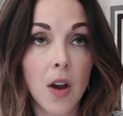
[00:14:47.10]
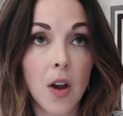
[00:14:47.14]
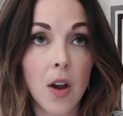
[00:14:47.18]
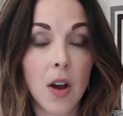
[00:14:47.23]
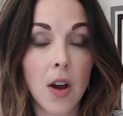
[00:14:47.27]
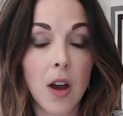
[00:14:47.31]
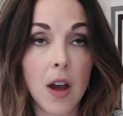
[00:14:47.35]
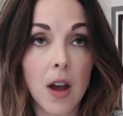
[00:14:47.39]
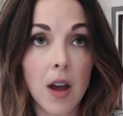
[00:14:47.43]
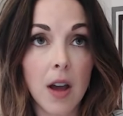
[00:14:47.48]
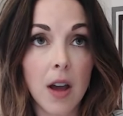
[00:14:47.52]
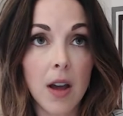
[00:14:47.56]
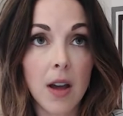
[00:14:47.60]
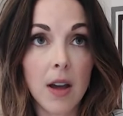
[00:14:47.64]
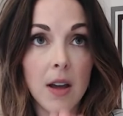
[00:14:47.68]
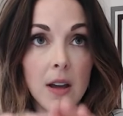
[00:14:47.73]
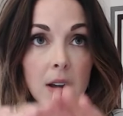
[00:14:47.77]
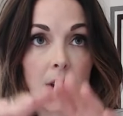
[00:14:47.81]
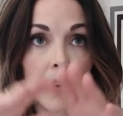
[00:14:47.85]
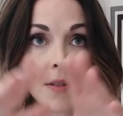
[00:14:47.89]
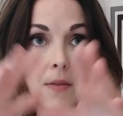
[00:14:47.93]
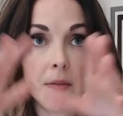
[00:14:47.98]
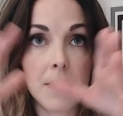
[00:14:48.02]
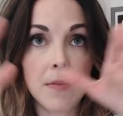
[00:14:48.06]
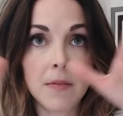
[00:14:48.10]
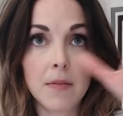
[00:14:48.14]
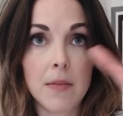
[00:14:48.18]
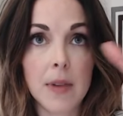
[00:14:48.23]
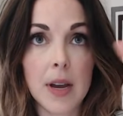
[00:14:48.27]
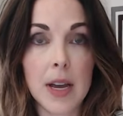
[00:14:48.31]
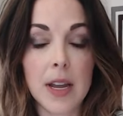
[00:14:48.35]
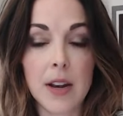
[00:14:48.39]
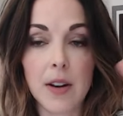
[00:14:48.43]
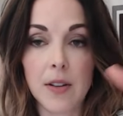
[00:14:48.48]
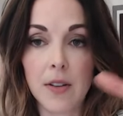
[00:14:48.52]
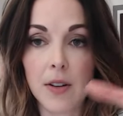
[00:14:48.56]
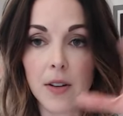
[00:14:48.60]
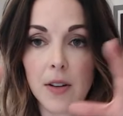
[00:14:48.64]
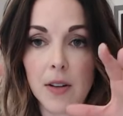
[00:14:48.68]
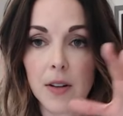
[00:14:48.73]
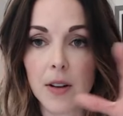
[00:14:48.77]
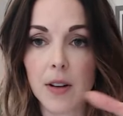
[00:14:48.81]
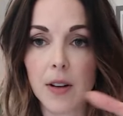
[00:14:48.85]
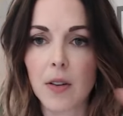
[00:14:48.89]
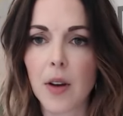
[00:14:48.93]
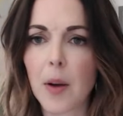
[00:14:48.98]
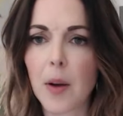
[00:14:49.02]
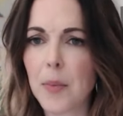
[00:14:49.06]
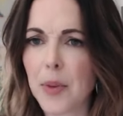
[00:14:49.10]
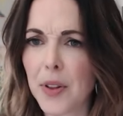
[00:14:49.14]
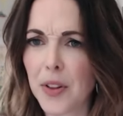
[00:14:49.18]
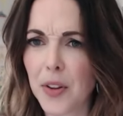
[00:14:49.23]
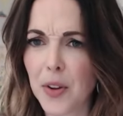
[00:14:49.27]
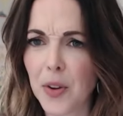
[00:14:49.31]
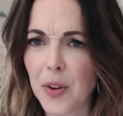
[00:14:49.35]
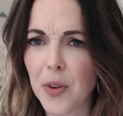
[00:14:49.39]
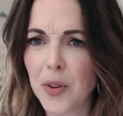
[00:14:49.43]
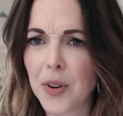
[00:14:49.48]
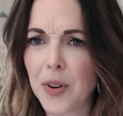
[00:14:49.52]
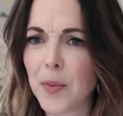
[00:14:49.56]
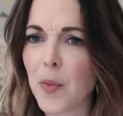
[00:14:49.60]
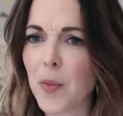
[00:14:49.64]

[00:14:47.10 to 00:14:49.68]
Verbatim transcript: I don't know, a balloon.